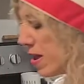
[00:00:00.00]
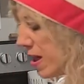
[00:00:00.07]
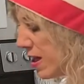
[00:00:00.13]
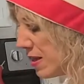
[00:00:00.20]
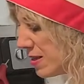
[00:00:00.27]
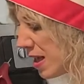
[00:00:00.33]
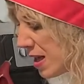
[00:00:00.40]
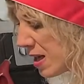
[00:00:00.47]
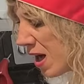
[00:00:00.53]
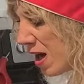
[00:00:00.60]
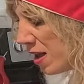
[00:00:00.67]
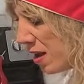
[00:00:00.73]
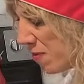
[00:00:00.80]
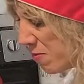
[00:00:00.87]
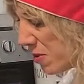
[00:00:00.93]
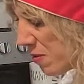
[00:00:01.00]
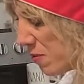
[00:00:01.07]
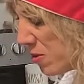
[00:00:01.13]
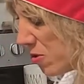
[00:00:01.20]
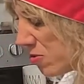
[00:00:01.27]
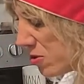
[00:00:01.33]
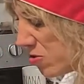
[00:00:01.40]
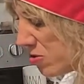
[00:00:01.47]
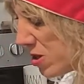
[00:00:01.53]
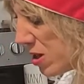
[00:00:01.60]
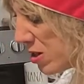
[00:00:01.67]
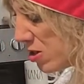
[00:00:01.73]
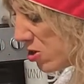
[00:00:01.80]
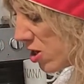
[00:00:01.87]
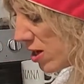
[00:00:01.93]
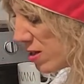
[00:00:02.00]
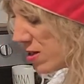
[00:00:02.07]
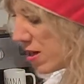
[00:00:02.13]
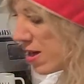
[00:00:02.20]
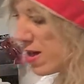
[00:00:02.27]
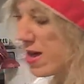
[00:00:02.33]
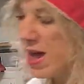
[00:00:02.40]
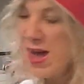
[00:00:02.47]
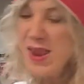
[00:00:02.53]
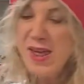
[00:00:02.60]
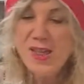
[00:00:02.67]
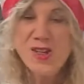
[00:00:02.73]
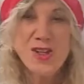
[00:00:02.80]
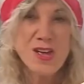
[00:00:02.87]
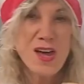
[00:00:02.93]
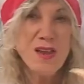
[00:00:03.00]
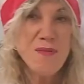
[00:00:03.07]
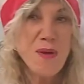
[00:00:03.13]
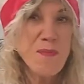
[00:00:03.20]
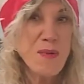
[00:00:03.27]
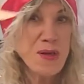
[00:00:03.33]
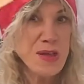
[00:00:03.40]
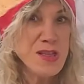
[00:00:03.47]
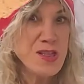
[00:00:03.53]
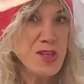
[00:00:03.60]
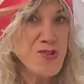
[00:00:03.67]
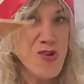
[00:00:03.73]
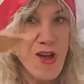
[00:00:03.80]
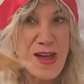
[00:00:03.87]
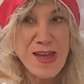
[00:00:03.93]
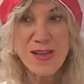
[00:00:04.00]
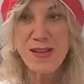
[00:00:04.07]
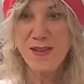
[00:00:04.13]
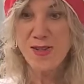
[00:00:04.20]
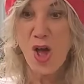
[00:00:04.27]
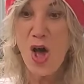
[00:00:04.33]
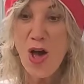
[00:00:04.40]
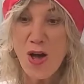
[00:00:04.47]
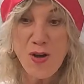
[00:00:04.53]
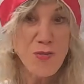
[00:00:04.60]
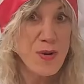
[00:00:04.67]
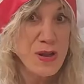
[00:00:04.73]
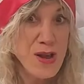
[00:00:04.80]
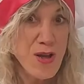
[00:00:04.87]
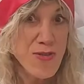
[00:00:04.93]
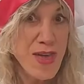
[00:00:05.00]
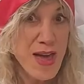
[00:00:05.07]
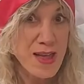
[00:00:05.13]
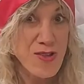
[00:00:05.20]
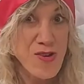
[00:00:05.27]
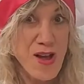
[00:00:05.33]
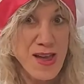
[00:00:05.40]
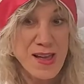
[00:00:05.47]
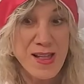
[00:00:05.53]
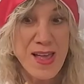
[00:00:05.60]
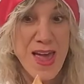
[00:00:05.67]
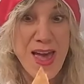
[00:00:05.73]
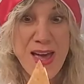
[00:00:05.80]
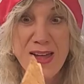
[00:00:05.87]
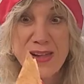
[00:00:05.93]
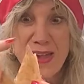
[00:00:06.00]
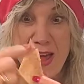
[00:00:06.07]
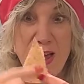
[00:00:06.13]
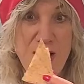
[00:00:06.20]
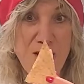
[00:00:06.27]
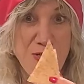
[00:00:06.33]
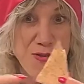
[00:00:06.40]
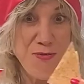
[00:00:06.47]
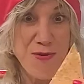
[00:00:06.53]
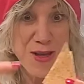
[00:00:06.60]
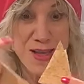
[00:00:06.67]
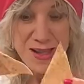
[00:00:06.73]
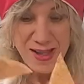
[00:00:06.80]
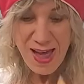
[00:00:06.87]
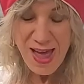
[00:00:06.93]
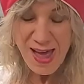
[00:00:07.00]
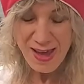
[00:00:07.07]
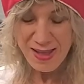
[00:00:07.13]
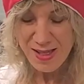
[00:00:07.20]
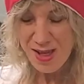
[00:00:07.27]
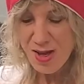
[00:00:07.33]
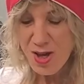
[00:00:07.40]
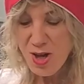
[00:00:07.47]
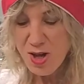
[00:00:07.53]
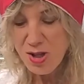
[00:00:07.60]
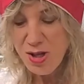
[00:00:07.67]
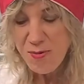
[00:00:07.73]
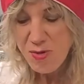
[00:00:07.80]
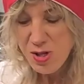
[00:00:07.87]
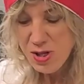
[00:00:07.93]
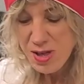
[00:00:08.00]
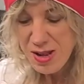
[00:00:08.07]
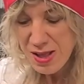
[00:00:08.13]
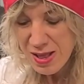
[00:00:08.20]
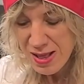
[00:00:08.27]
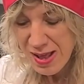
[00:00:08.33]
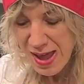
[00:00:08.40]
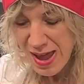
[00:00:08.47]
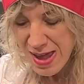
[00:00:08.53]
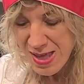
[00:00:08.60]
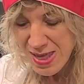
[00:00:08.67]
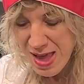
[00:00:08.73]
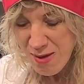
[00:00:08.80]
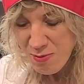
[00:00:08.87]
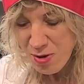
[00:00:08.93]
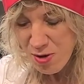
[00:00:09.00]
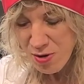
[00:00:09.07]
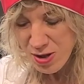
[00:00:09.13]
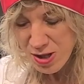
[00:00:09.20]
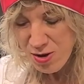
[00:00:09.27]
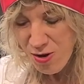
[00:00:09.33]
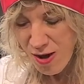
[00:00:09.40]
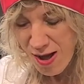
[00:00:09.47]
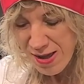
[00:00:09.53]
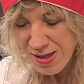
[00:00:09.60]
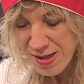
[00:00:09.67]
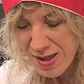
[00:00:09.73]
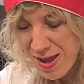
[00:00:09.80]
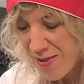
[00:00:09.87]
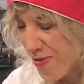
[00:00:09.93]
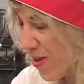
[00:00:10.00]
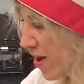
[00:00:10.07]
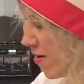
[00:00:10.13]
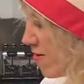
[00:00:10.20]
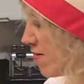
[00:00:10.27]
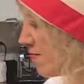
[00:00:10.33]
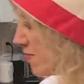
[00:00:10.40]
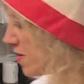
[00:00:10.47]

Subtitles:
is I cut up some of those tortilla shells, and I just cut them up into triangles. Oh, we know that. Triangle has 3 sides. So I'm just going to lay them crisscross in there,